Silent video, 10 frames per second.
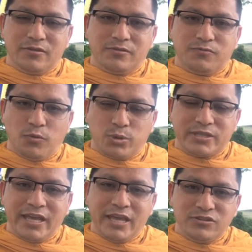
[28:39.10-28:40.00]

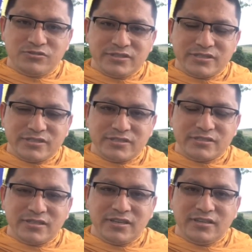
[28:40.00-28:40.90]
fourth
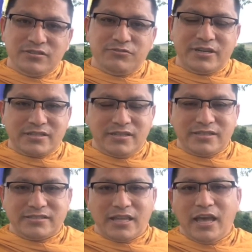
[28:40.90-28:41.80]
hindrances, the
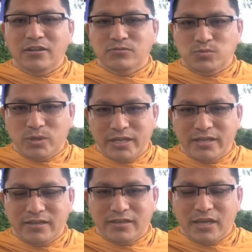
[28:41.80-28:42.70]
restless and
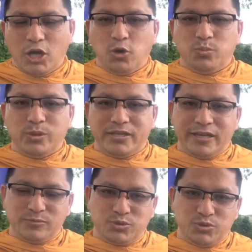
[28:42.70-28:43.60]
worry. I hope it
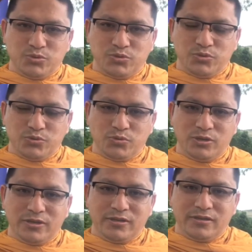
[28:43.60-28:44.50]
helps you to
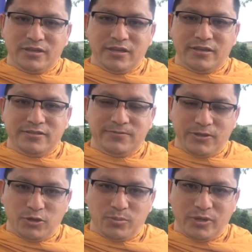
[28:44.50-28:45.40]

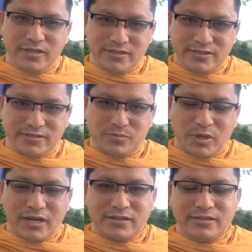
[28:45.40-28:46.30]
develop in this
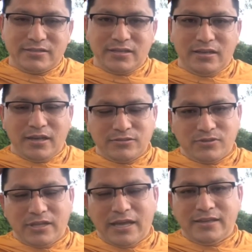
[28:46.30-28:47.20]
practice, and as
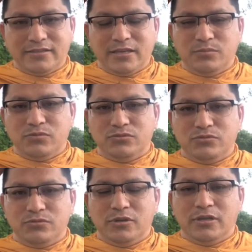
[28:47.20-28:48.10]
well as able
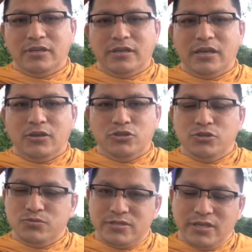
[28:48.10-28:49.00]
to, you know,
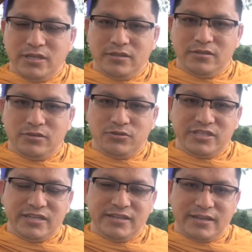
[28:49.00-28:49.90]
use in your
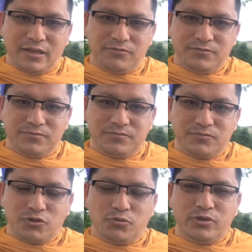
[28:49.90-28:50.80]
daily life.
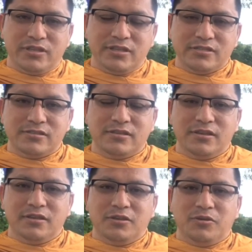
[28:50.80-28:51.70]
So with this,
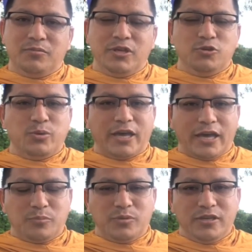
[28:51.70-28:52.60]
may you be
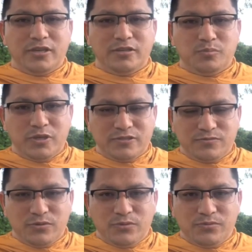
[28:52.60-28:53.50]
happy and
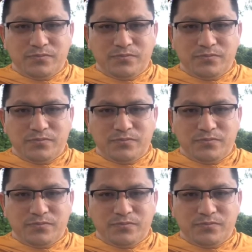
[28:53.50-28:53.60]
peaceful.